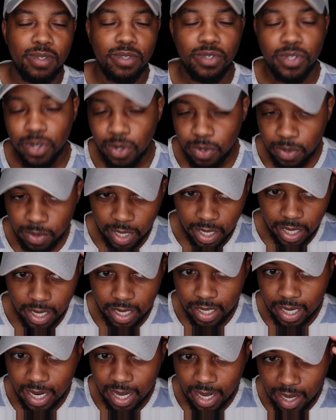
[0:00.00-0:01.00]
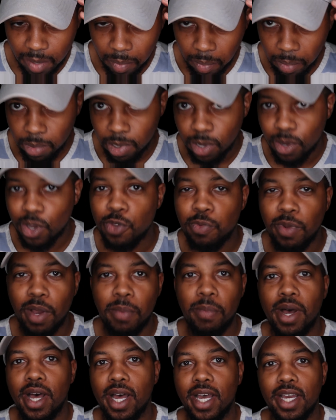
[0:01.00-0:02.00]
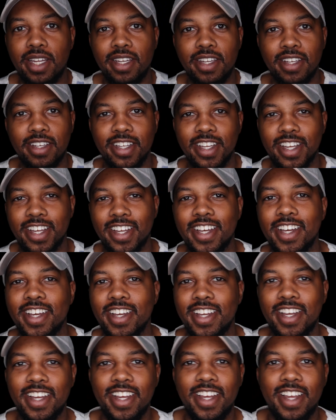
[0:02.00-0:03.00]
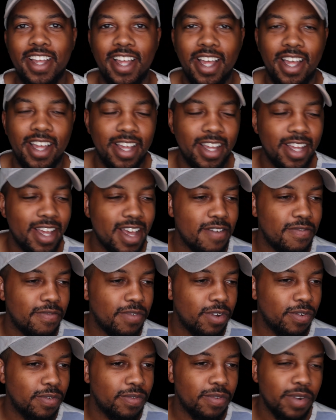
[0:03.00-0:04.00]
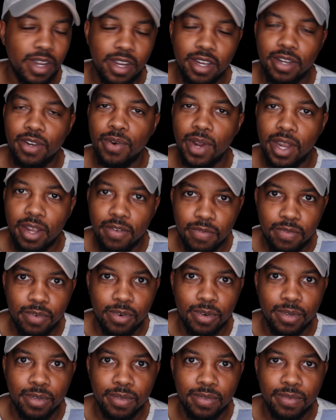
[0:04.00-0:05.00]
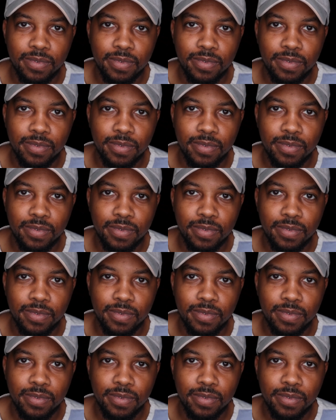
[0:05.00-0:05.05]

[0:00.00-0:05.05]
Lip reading: So to this day, it blows my mind. I feel very grateful